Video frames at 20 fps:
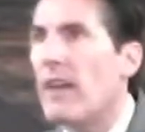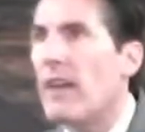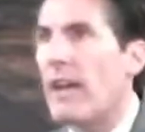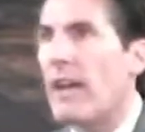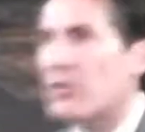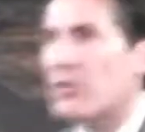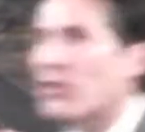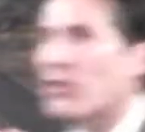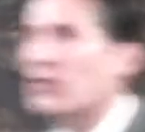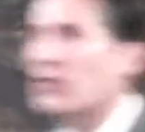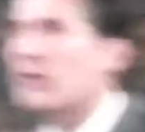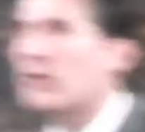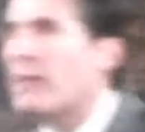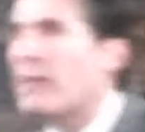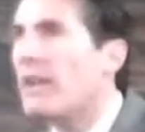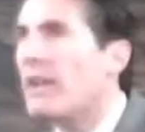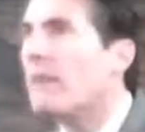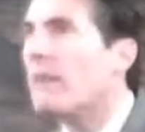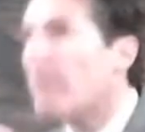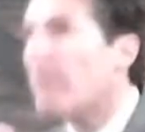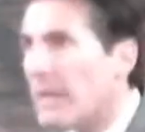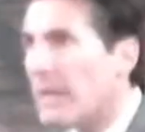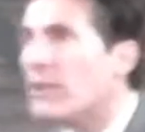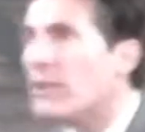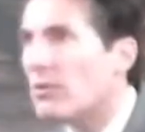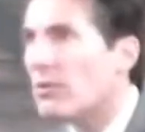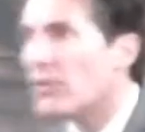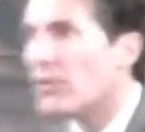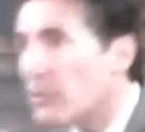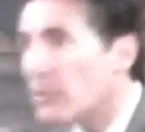On social media, be
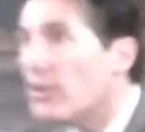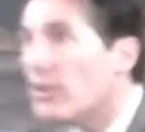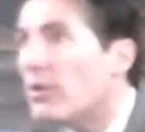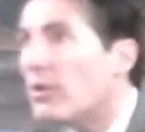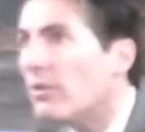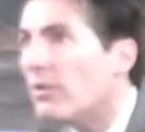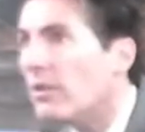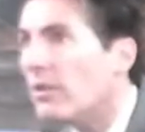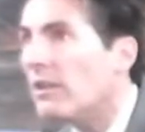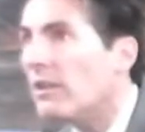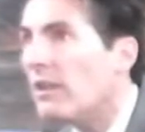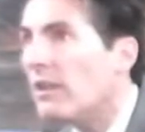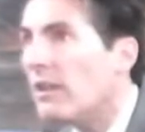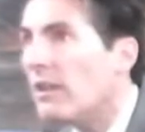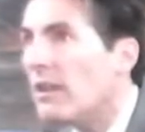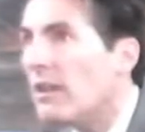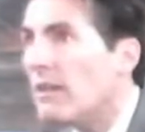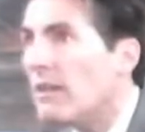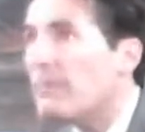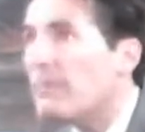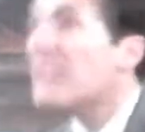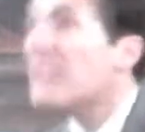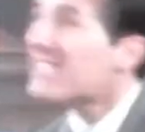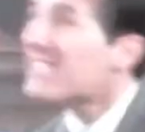you. Do you. Be